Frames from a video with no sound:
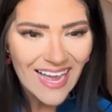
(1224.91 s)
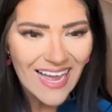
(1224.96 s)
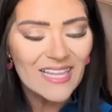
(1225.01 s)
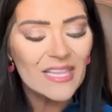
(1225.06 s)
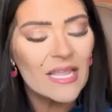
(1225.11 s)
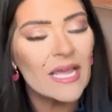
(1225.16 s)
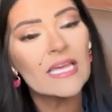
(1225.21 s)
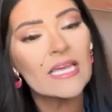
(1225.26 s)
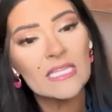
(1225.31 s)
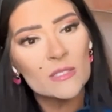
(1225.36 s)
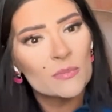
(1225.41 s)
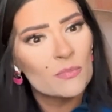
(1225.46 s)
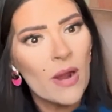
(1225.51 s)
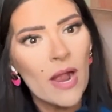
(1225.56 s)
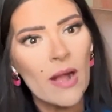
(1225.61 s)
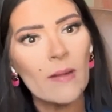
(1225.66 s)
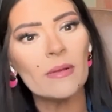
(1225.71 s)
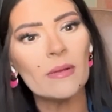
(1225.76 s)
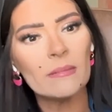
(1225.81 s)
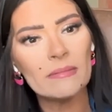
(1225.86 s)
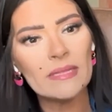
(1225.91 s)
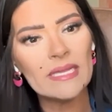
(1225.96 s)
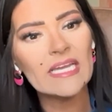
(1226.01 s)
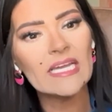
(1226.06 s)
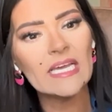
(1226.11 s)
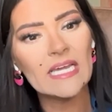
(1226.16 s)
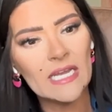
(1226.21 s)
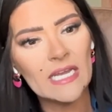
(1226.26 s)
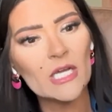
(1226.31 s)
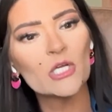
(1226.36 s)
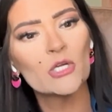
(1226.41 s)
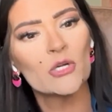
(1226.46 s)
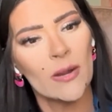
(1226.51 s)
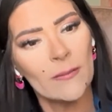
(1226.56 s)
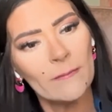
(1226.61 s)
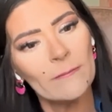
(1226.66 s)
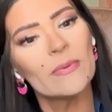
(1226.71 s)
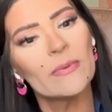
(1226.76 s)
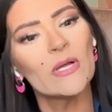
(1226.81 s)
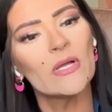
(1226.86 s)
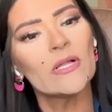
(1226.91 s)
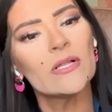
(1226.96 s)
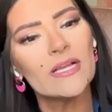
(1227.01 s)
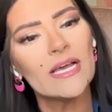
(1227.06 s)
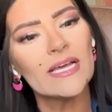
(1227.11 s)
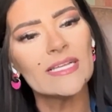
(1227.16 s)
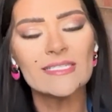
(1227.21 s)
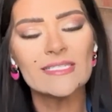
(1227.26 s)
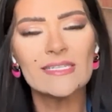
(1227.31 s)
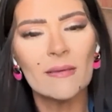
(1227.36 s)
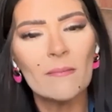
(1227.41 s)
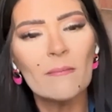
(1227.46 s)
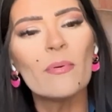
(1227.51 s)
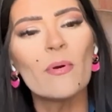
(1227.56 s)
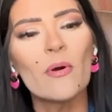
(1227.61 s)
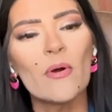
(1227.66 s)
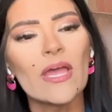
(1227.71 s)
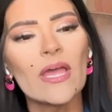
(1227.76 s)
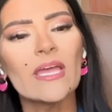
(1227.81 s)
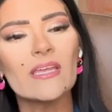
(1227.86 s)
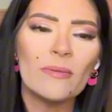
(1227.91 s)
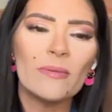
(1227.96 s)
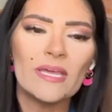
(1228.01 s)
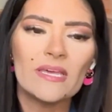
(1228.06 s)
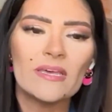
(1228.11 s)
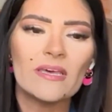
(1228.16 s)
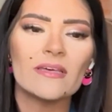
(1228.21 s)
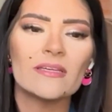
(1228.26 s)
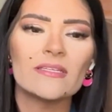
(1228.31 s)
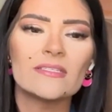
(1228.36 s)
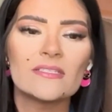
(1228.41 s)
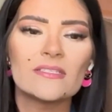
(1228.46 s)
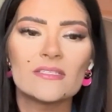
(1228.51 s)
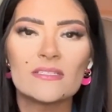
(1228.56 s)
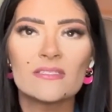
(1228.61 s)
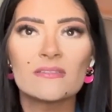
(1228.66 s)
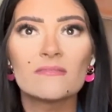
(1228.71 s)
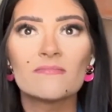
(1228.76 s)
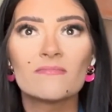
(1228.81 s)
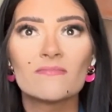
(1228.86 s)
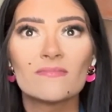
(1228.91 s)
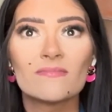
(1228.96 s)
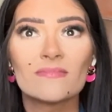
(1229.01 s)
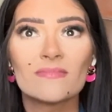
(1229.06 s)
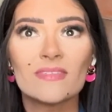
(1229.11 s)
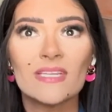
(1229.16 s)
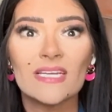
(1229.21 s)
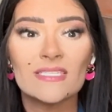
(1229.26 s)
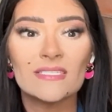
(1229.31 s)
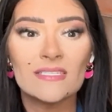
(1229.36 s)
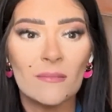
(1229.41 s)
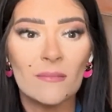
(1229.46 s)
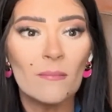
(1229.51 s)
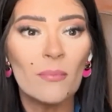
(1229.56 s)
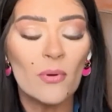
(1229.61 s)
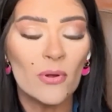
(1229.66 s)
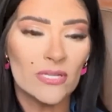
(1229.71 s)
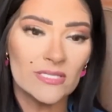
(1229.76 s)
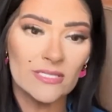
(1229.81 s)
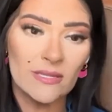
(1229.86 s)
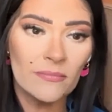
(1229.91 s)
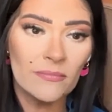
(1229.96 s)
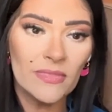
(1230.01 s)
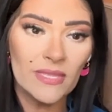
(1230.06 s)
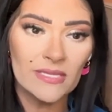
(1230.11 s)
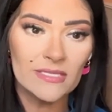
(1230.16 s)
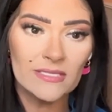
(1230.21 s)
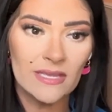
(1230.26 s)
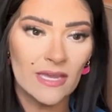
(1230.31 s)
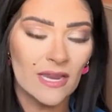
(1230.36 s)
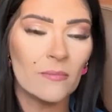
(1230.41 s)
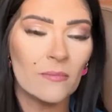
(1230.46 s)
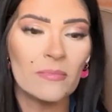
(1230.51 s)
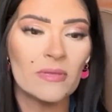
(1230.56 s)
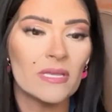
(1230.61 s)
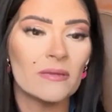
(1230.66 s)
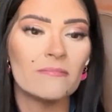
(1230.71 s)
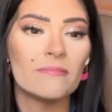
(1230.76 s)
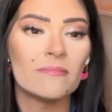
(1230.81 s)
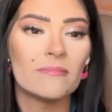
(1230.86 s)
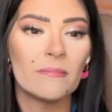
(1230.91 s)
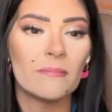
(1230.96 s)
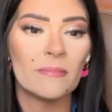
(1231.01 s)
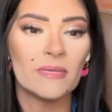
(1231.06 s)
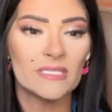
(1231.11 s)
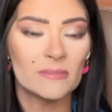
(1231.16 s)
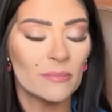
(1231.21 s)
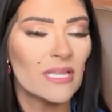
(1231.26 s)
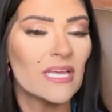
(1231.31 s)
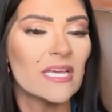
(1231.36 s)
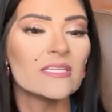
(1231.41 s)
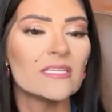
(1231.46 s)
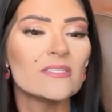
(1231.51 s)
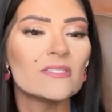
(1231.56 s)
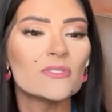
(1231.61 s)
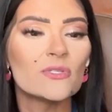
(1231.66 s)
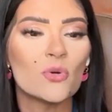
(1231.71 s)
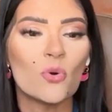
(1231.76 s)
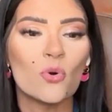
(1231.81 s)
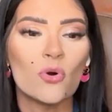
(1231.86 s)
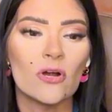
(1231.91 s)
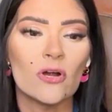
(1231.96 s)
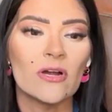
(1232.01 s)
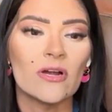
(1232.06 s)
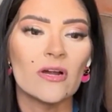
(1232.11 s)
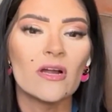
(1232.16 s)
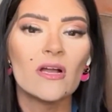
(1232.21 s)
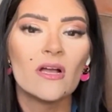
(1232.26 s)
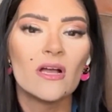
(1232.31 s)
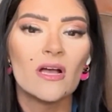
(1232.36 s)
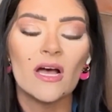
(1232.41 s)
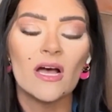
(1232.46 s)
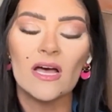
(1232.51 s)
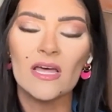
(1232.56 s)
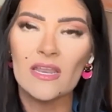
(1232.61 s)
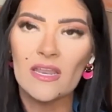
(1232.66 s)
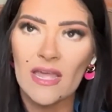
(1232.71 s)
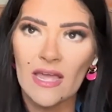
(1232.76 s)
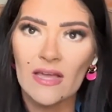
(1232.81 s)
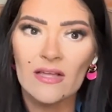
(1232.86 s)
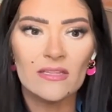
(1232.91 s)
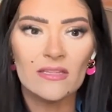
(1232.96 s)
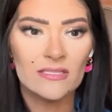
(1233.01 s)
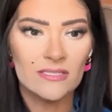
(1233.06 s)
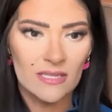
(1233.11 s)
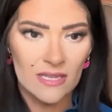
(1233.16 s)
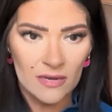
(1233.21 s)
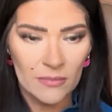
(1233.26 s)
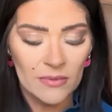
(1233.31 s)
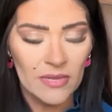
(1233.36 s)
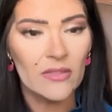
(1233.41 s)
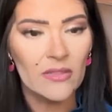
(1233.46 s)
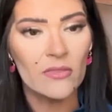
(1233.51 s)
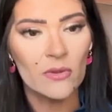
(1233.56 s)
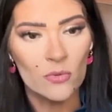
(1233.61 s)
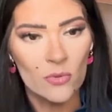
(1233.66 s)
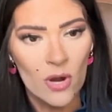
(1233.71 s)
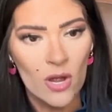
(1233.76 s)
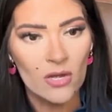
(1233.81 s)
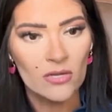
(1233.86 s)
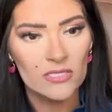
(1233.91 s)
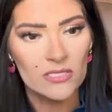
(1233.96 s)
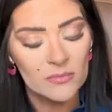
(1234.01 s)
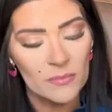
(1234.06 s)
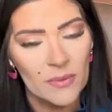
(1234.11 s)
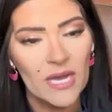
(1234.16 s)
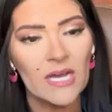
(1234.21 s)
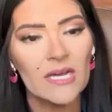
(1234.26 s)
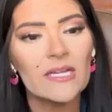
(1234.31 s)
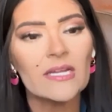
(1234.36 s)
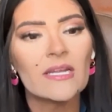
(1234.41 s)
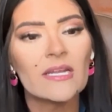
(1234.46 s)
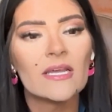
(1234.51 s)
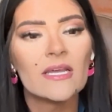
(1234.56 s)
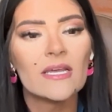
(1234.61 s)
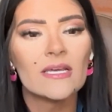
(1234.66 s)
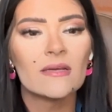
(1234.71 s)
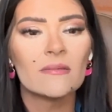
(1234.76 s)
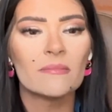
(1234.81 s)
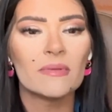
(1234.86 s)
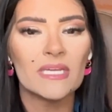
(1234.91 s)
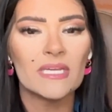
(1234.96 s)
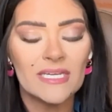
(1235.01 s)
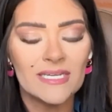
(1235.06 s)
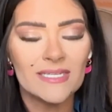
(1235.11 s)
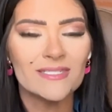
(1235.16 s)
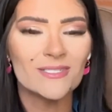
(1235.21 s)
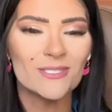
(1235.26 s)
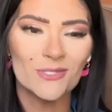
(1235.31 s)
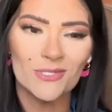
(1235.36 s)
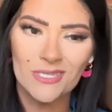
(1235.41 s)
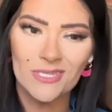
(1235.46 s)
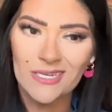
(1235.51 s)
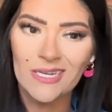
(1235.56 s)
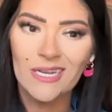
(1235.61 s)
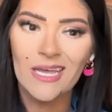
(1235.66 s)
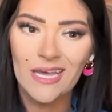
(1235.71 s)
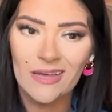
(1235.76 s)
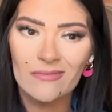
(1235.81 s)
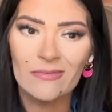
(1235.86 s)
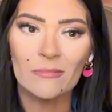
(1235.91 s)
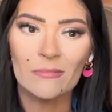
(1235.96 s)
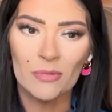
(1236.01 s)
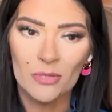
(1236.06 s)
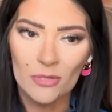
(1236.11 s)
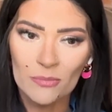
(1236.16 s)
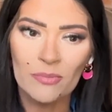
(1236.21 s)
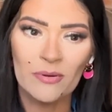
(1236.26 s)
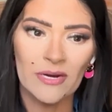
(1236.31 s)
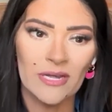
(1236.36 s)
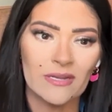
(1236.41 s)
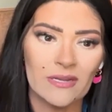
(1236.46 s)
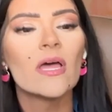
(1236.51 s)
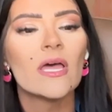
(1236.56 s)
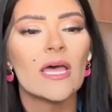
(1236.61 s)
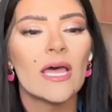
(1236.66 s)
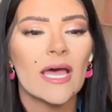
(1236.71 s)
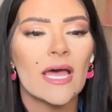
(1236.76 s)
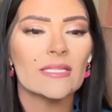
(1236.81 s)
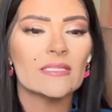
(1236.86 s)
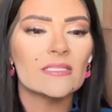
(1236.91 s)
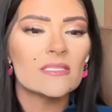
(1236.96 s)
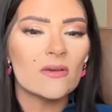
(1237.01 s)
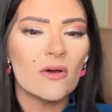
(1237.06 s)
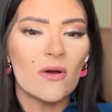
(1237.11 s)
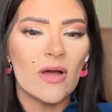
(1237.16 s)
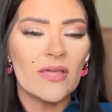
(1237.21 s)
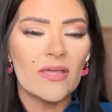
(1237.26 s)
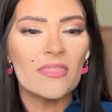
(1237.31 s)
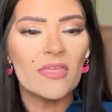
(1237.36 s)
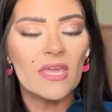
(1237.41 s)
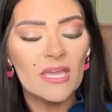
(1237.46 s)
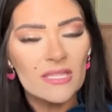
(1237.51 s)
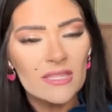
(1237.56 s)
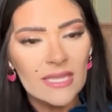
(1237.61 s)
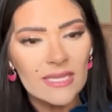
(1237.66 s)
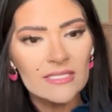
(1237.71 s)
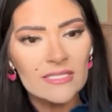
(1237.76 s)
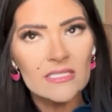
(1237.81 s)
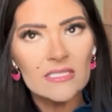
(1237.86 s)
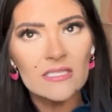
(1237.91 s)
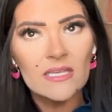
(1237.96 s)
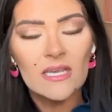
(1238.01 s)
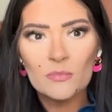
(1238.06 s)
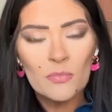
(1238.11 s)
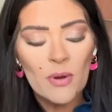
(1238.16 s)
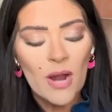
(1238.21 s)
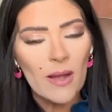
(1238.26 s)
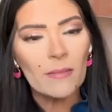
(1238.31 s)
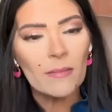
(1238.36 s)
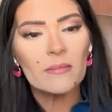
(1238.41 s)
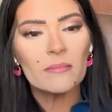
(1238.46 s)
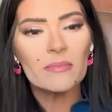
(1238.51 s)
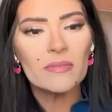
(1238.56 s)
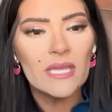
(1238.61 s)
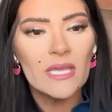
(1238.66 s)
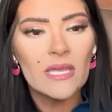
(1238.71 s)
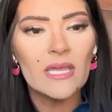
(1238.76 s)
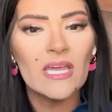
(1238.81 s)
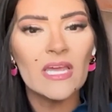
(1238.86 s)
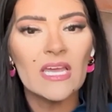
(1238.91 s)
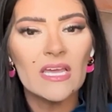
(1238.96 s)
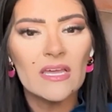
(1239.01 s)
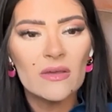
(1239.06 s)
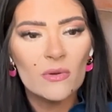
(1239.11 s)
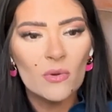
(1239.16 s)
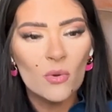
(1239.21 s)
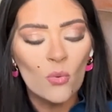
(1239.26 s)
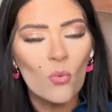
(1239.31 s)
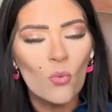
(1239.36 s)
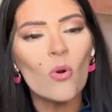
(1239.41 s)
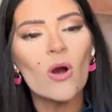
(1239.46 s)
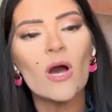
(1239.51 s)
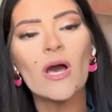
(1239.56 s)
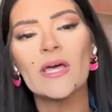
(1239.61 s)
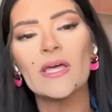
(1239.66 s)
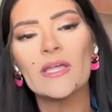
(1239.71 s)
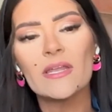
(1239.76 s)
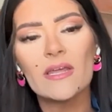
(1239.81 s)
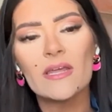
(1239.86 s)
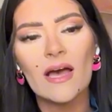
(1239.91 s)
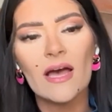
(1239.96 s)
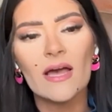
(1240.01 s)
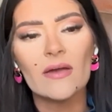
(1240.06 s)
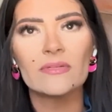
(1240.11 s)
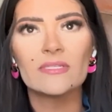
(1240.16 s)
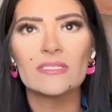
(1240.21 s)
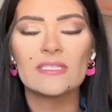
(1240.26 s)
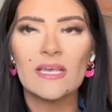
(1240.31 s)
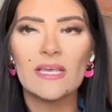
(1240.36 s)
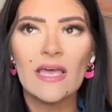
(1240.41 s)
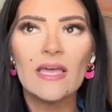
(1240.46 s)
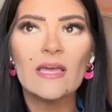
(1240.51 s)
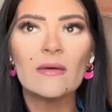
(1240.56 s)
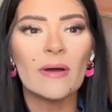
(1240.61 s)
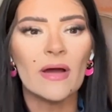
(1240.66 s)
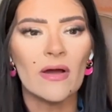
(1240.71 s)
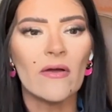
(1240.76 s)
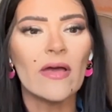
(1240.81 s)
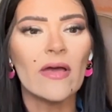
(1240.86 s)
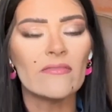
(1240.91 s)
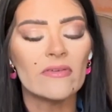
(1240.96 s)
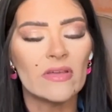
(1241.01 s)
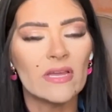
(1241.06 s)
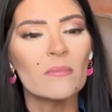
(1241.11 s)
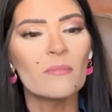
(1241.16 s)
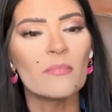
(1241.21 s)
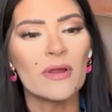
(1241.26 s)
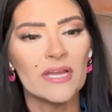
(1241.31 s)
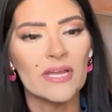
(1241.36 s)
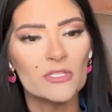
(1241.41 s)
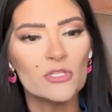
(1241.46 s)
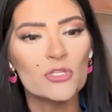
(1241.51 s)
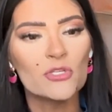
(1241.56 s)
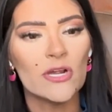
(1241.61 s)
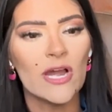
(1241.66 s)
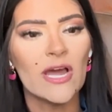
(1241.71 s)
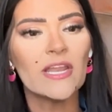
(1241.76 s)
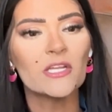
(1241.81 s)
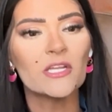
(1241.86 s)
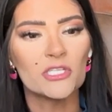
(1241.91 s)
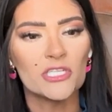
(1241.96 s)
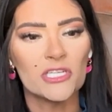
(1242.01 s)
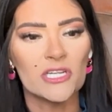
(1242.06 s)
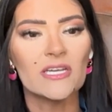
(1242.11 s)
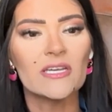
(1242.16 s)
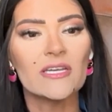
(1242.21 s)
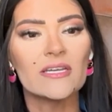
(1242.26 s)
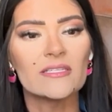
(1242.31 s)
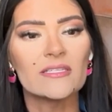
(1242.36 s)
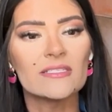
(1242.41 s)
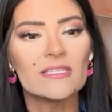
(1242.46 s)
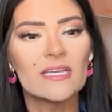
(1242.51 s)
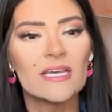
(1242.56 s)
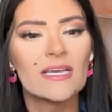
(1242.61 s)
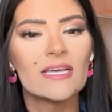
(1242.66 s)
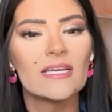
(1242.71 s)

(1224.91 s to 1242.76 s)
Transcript: like it's probably going to crumble at some point, because at some point something's going to be misplaced, or a nail is going to be on the wrong spot because you didn't have a blueprint. And so I think that's probably what I would say about having a brand strategy is.